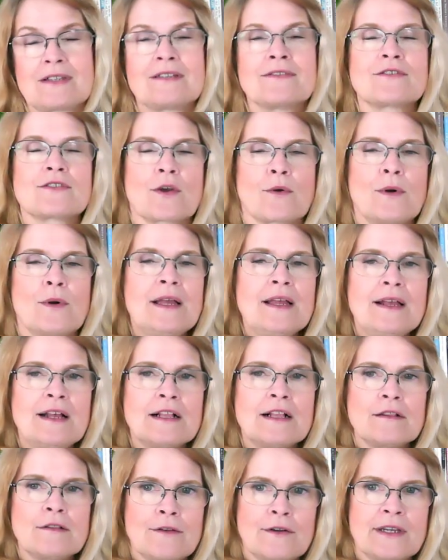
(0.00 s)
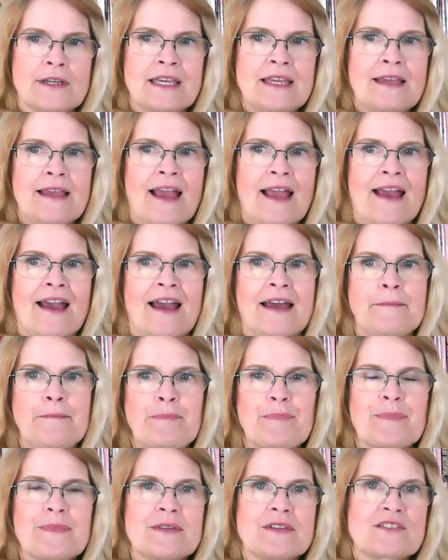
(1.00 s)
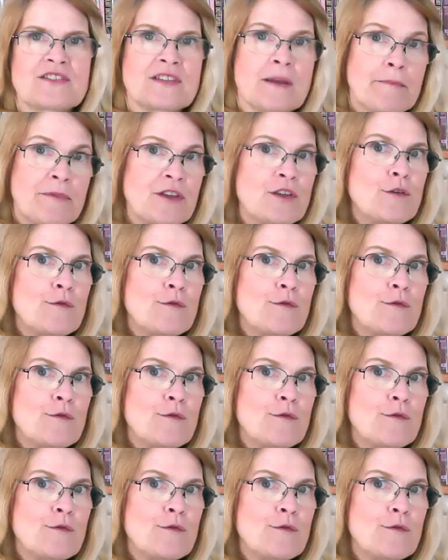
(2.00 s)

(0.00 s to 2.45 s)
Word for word: And so looking at something